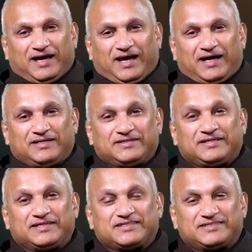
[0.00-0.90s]

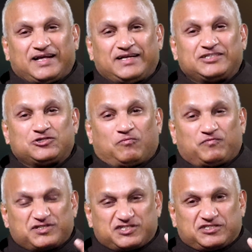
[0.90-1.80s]
and the sense of
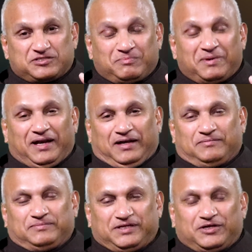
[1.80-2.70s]
smell.
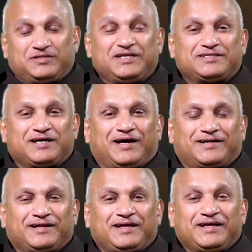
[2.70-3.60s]
These
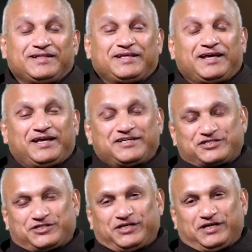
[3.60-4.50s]
are the
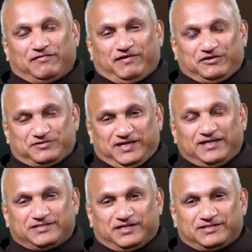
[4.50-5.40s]
external five
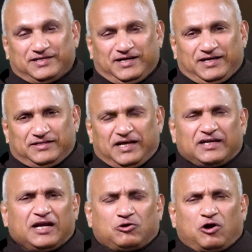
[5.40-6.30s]
senses that
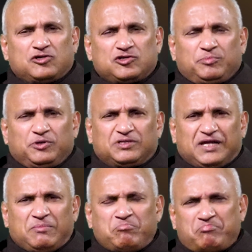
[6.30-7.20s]
can contribute
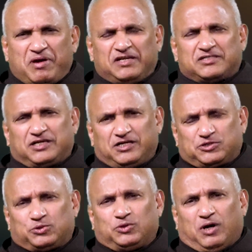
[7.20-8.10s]
immensely
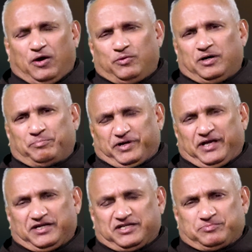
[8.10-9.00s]
to our
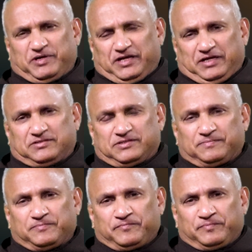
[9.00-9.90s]
prayer experience.
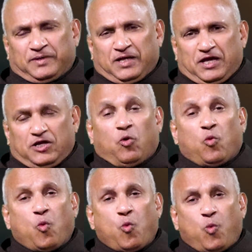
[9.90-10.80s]

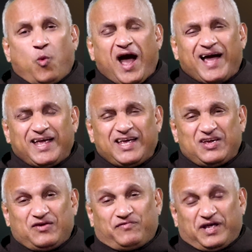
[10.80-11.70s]
Why
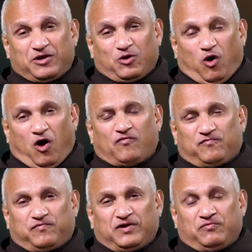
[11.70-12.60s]
very
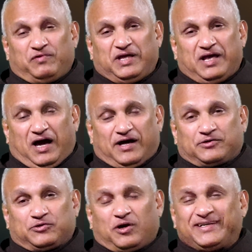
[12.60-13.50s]
often we are
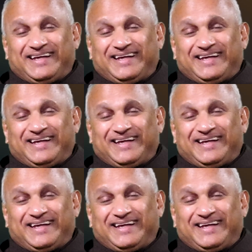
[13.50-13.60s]
not